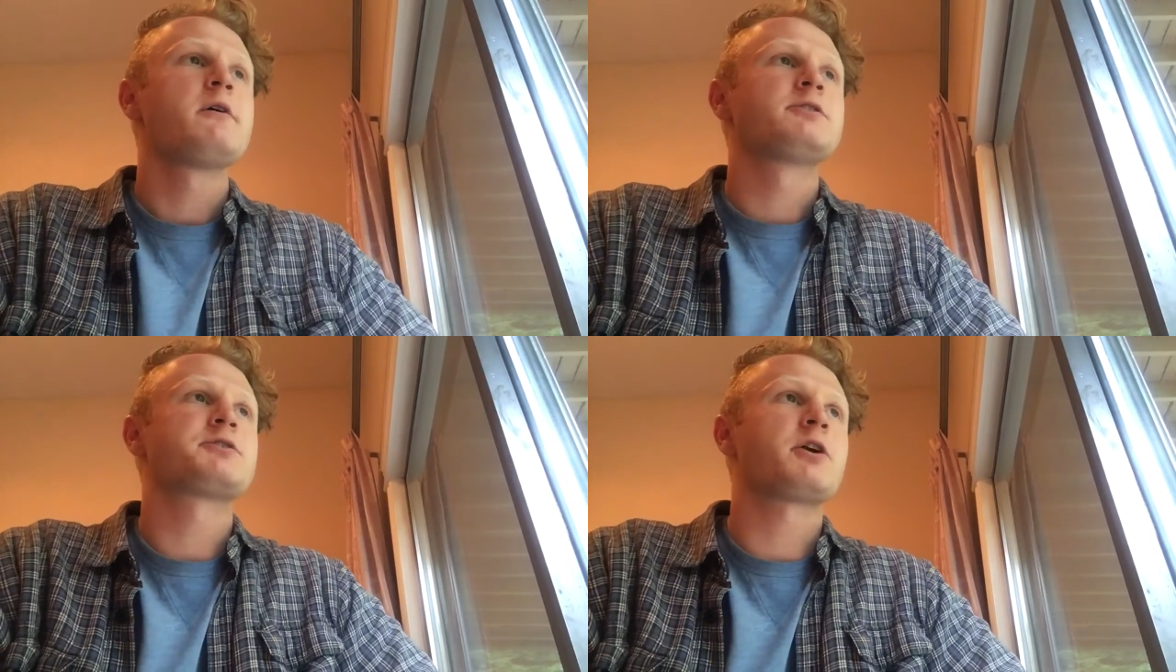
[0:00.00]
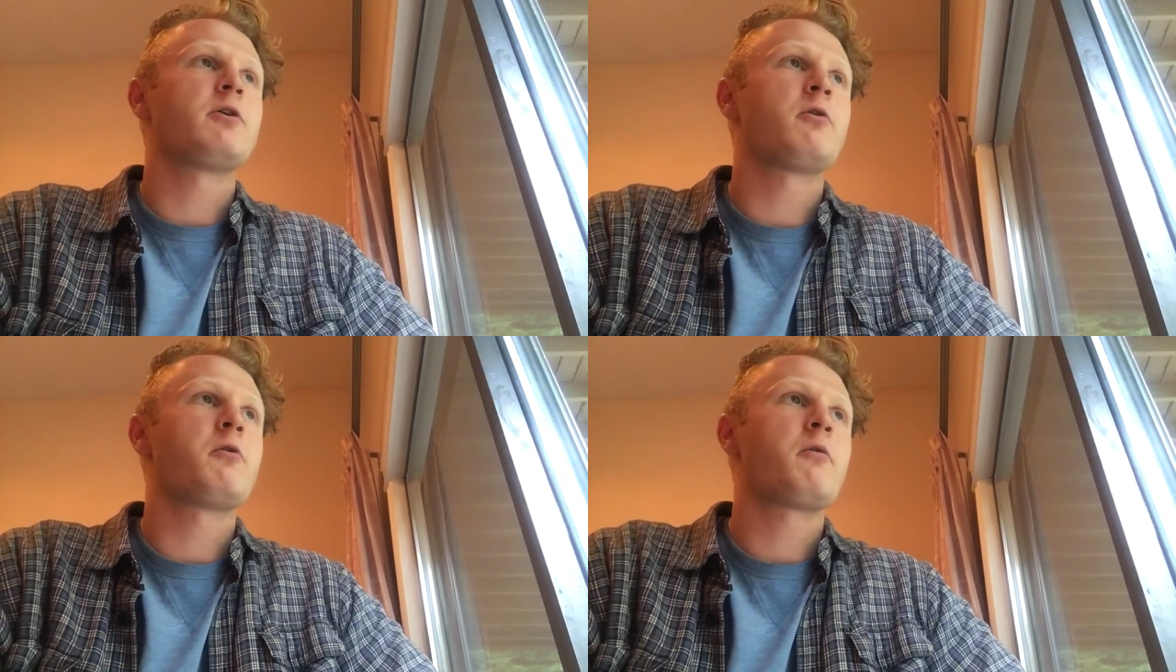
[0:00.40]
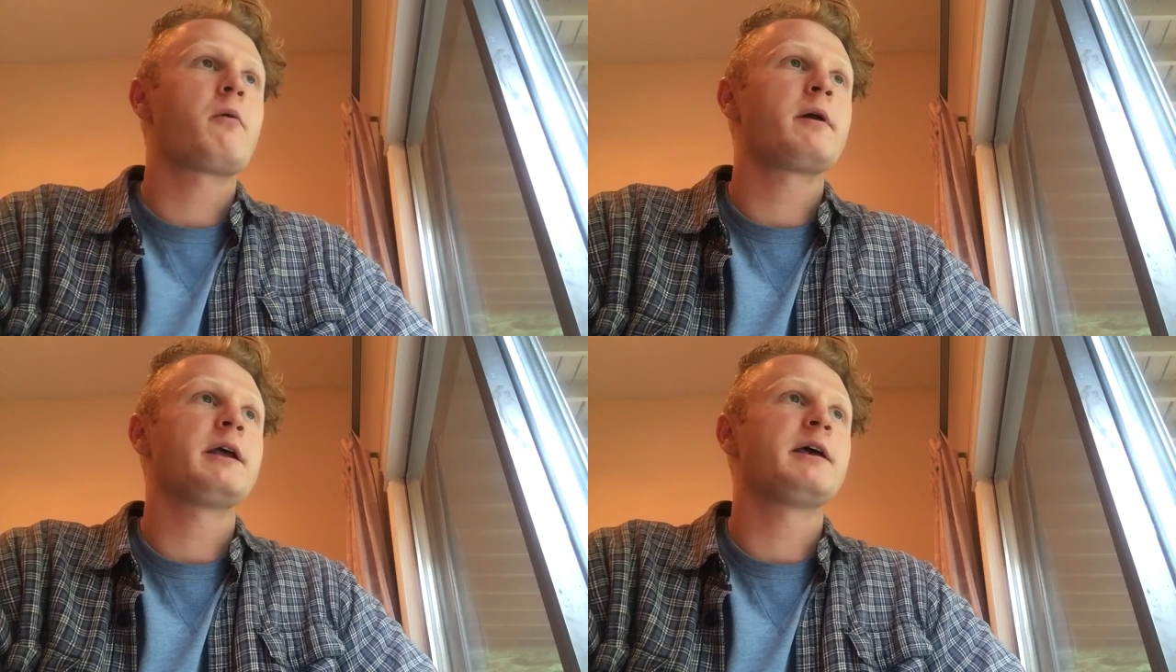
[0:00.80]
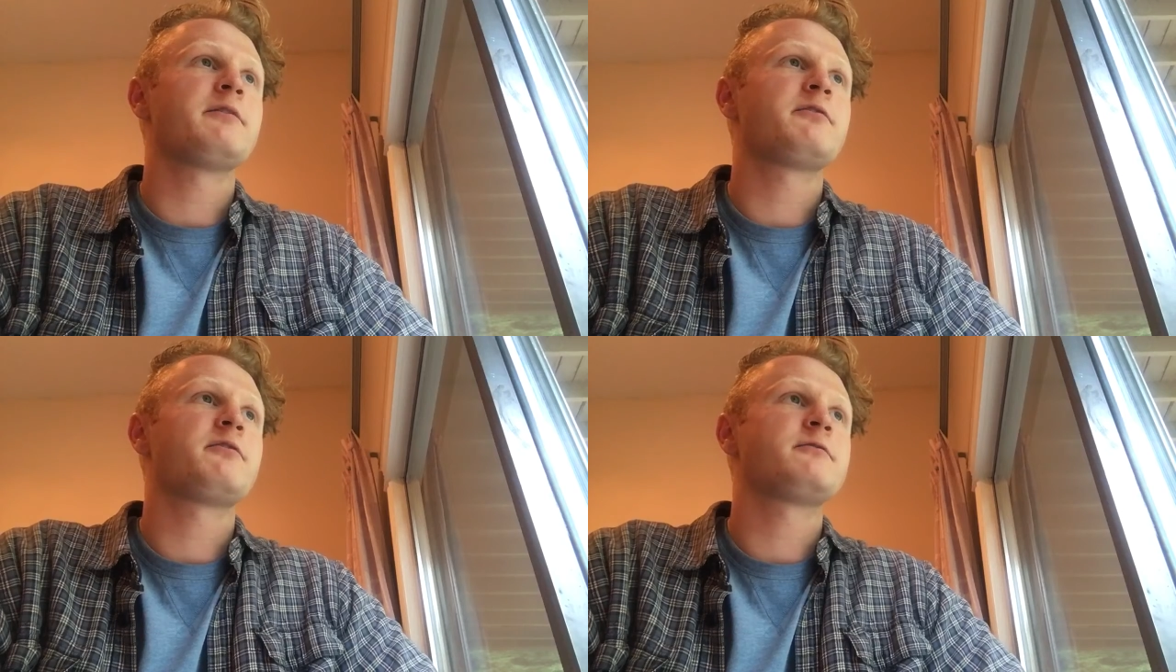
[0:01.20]
So
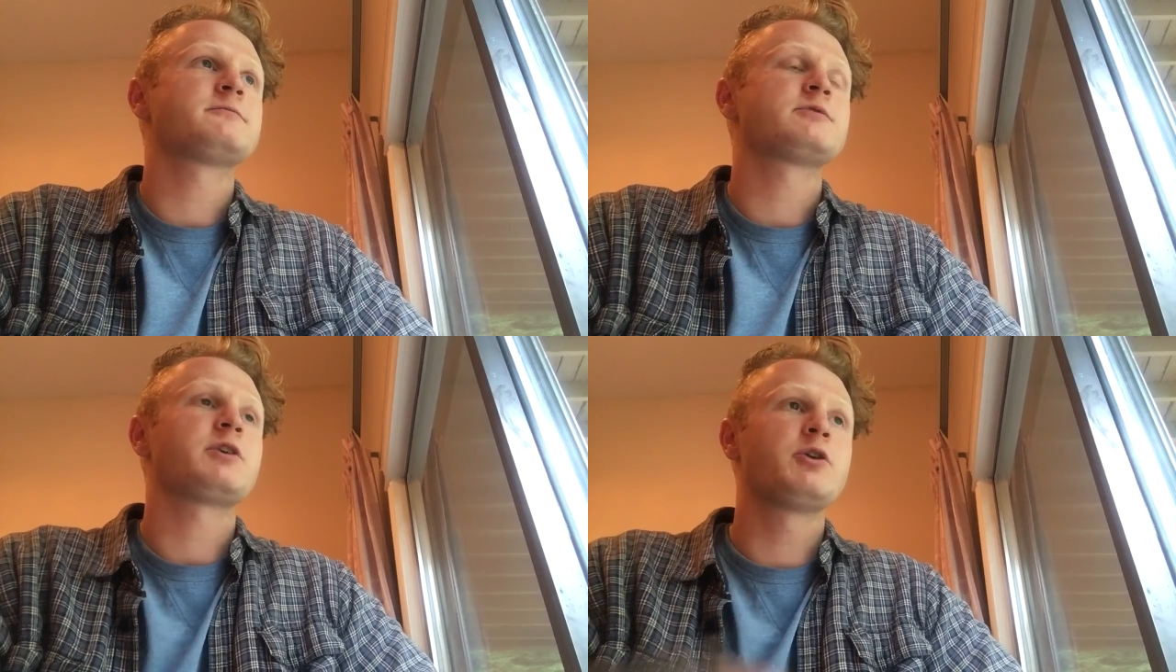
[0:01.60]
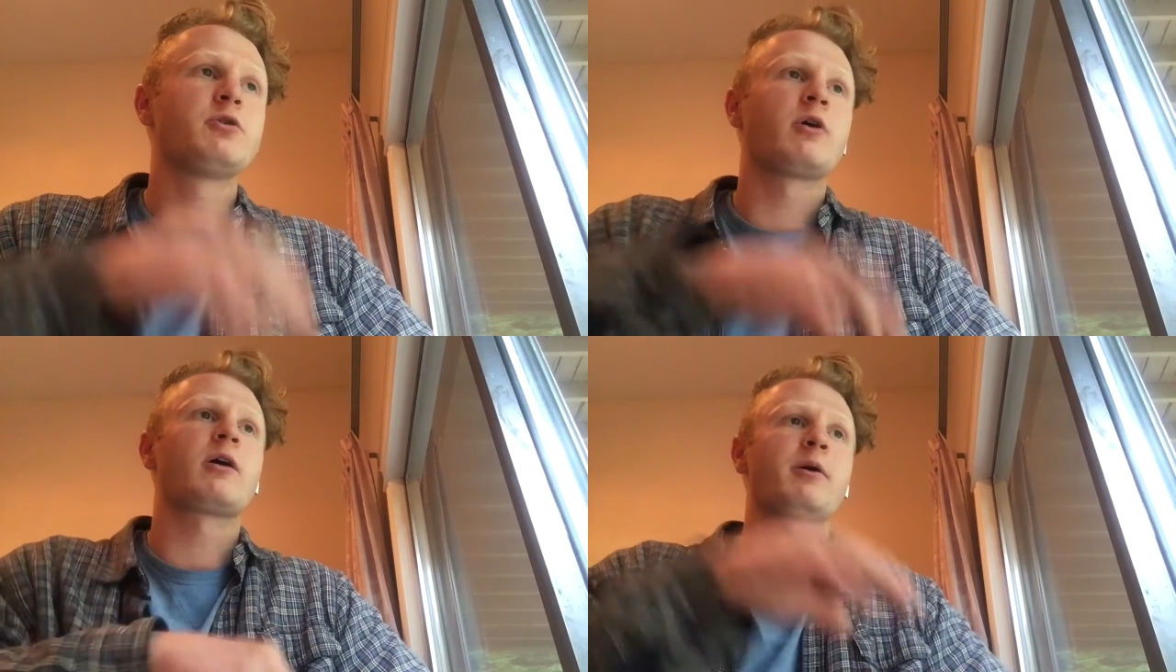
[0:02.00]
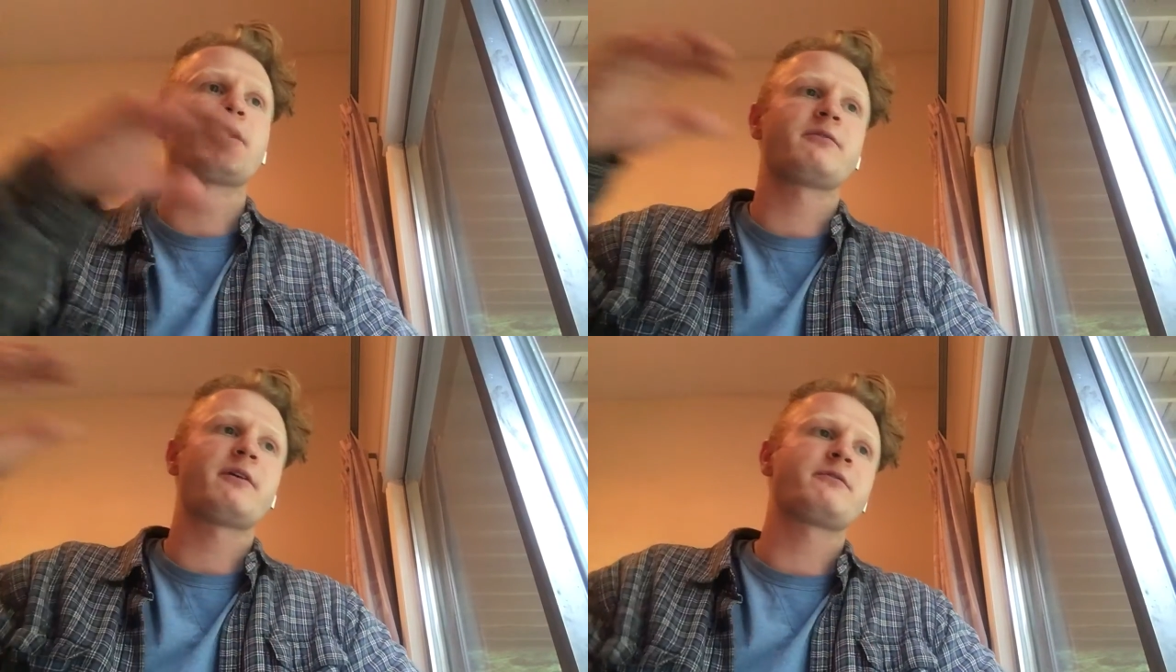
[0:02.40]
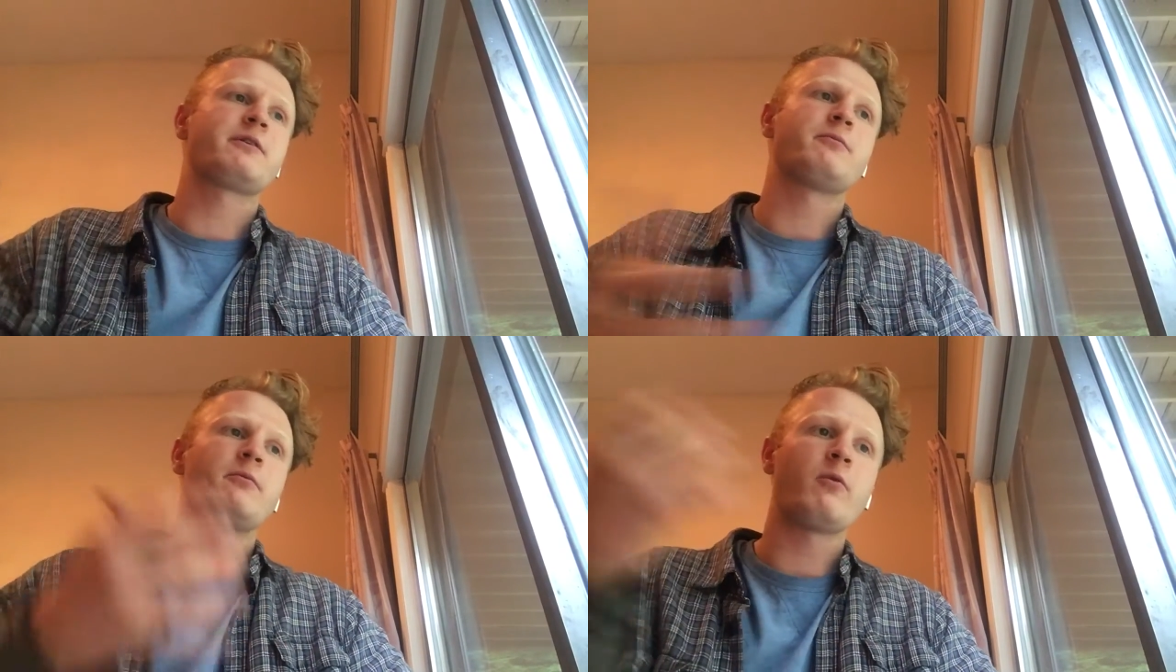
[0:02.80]
if you are a part of
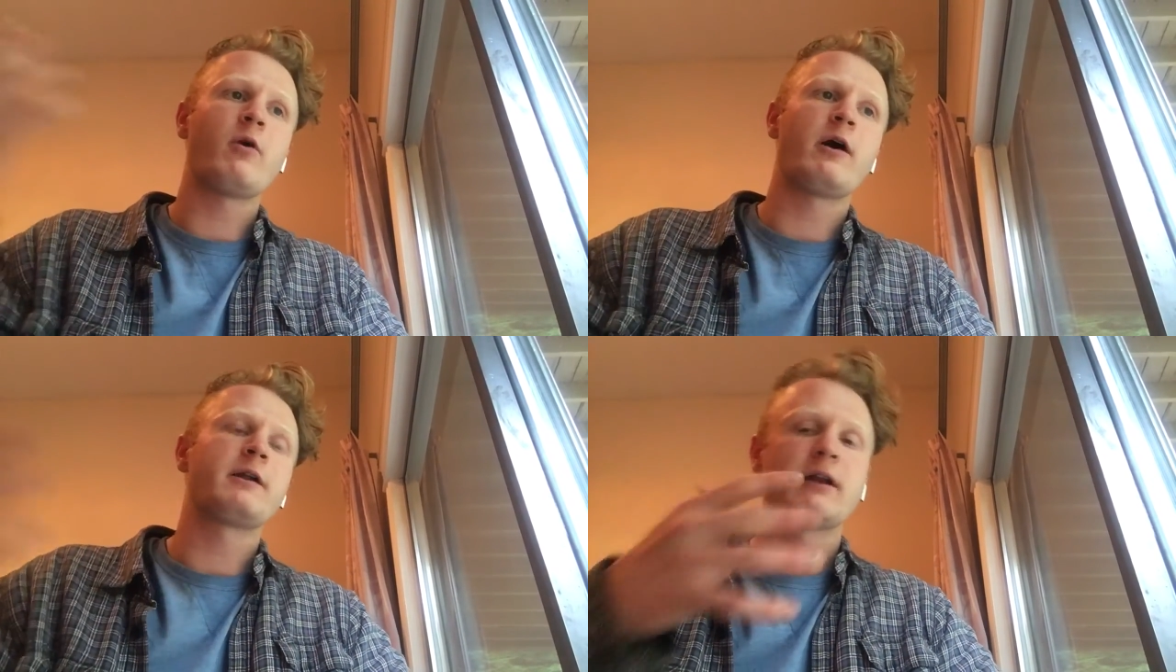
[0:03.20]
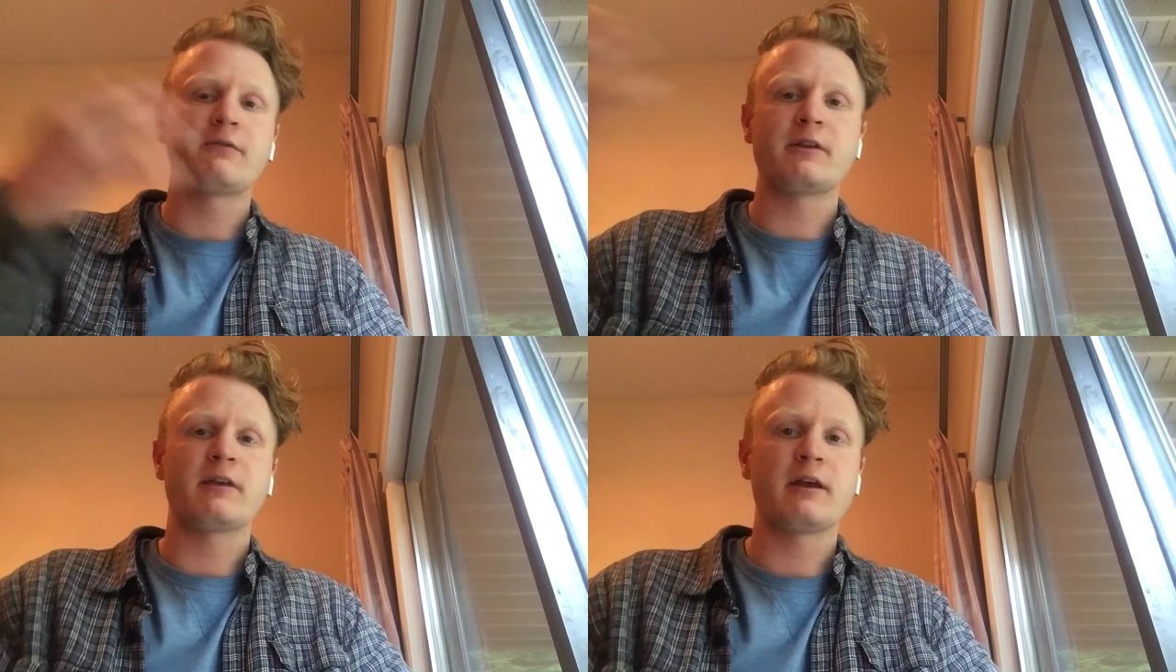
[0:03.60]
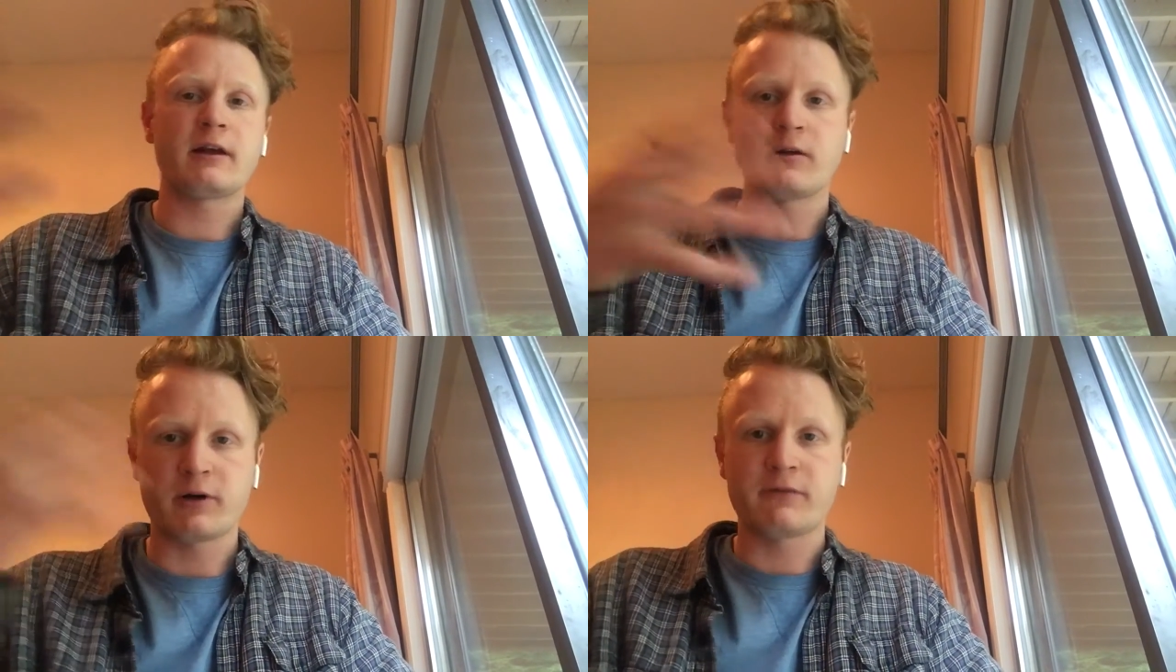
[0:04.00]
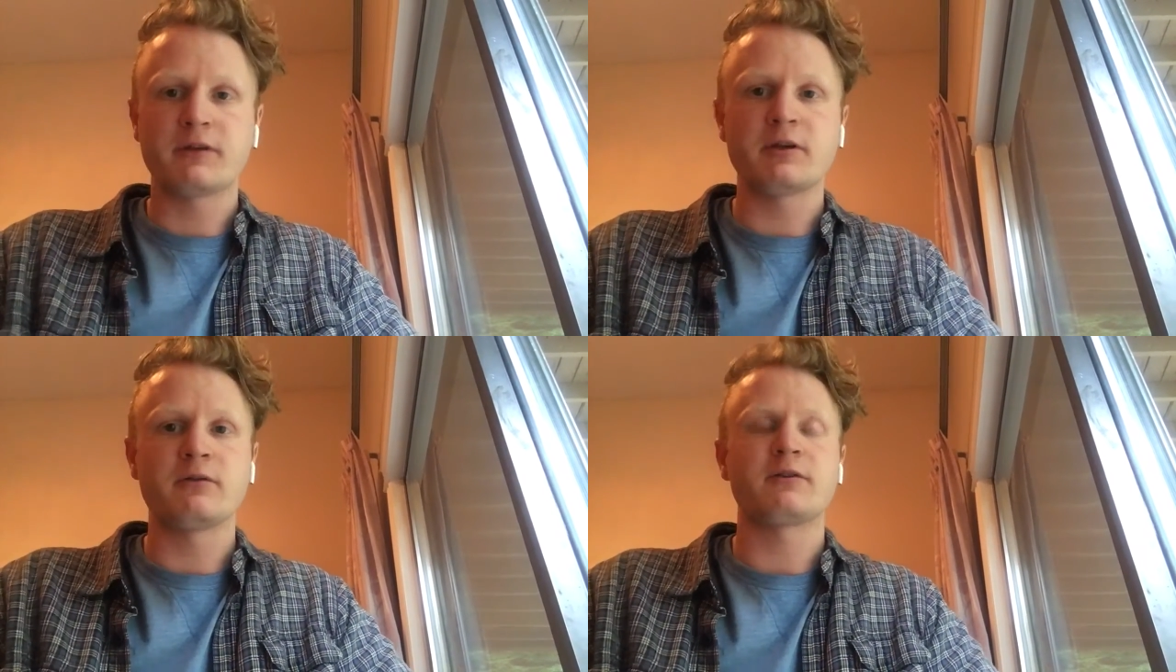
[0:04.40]
everyone and everything and a part of
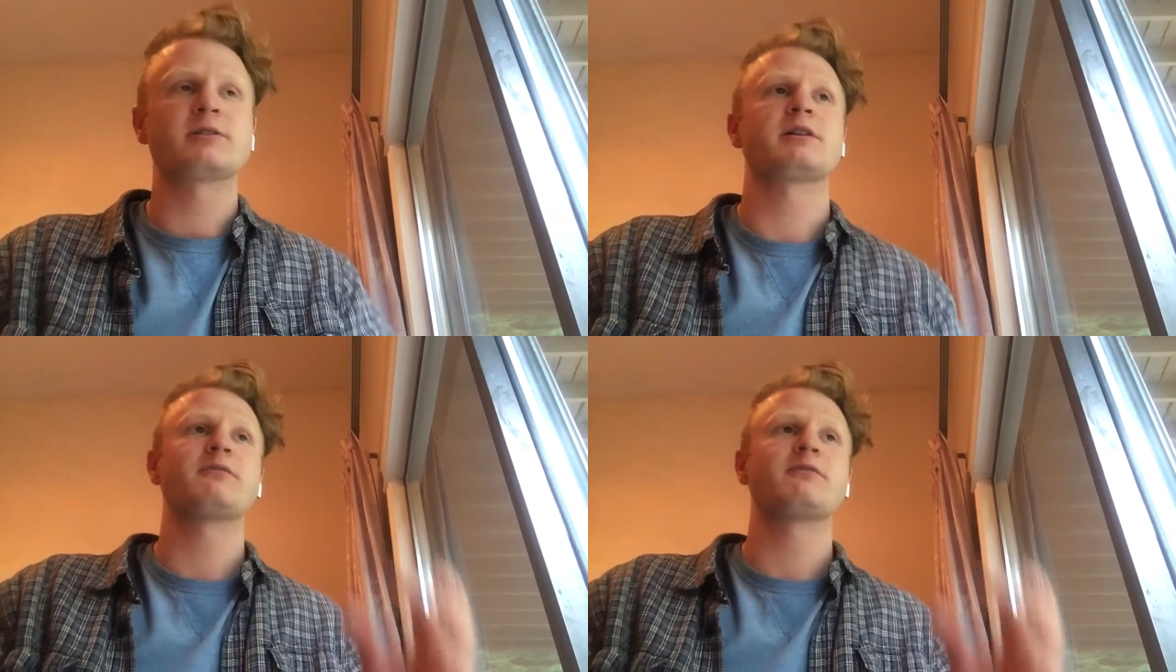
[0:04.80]
the universe,